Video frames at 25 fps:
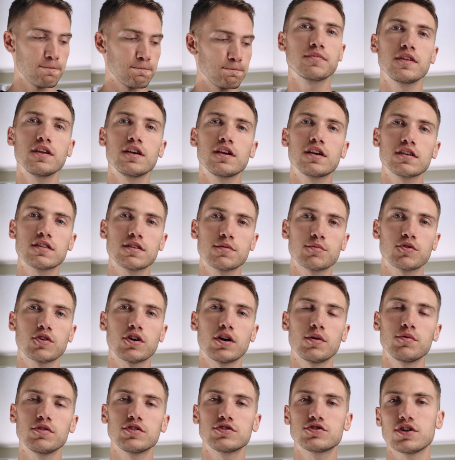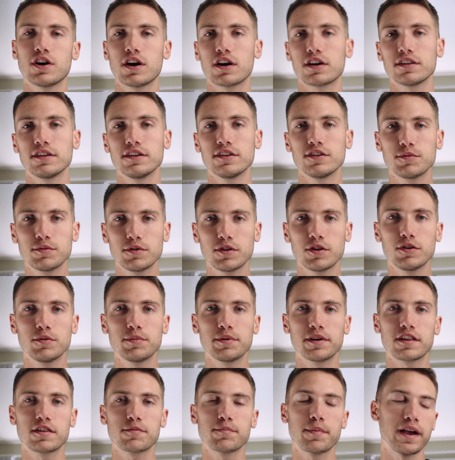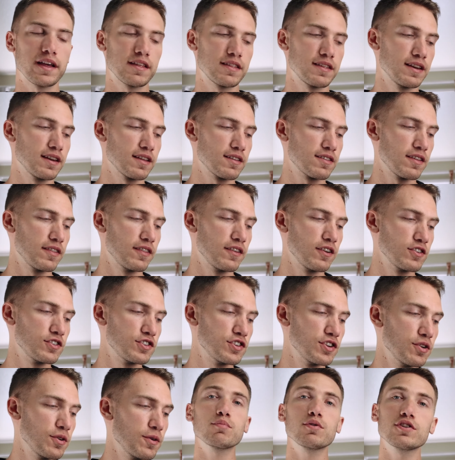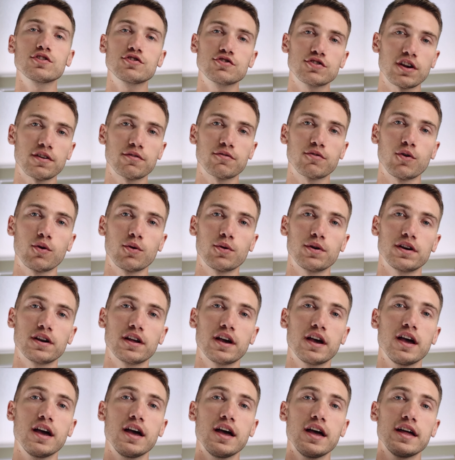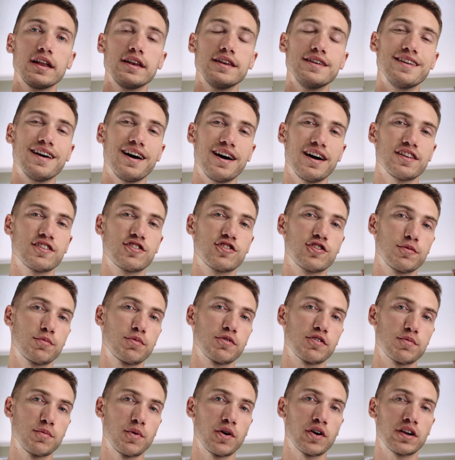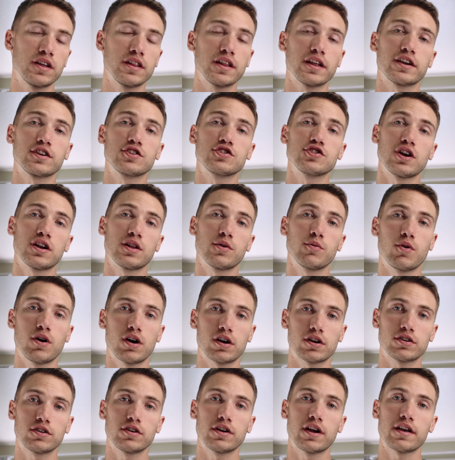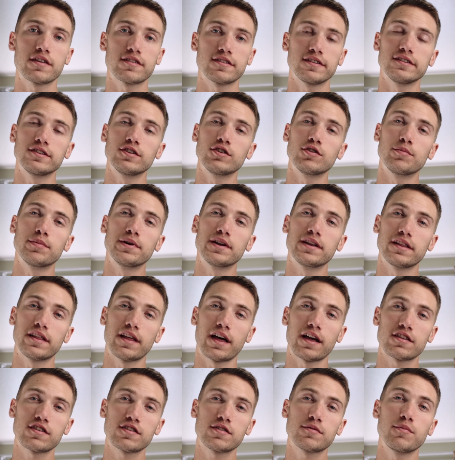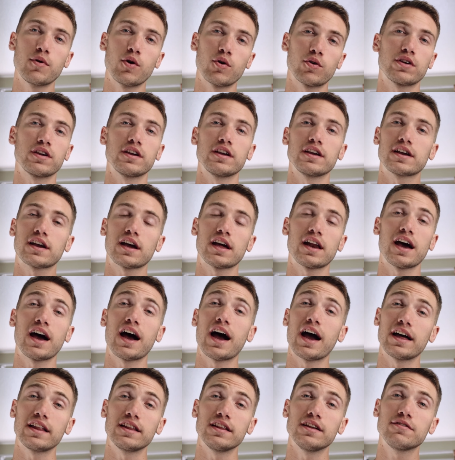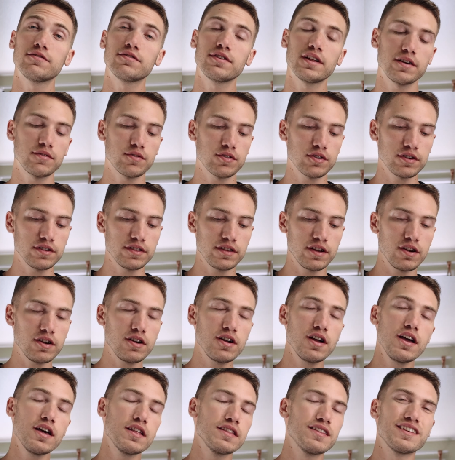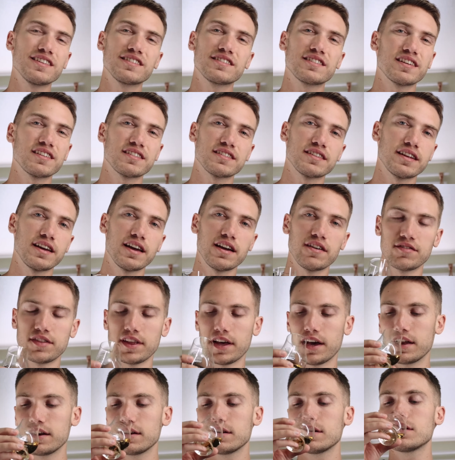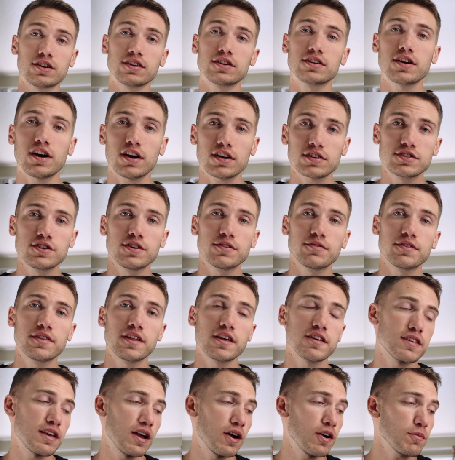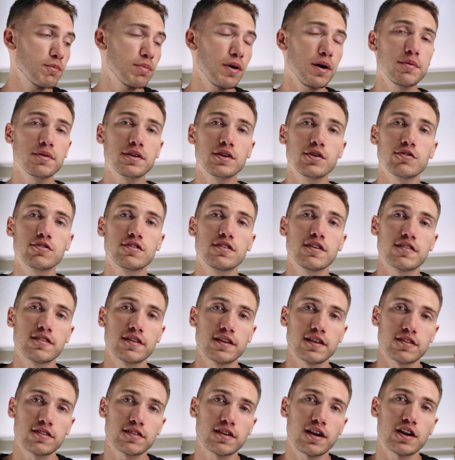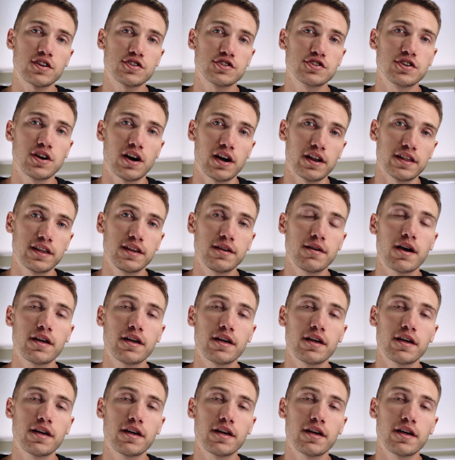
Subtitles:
You get some caramel and chocolate, a little bit of spiciness in there too. Pretty straightforward. Not super smoky like a Johnny Walker, has a little bit of that smoky kind of Isla flavor in there. This doesn't have that. Good cocktail for this. I would probably use this in a scotch toddy.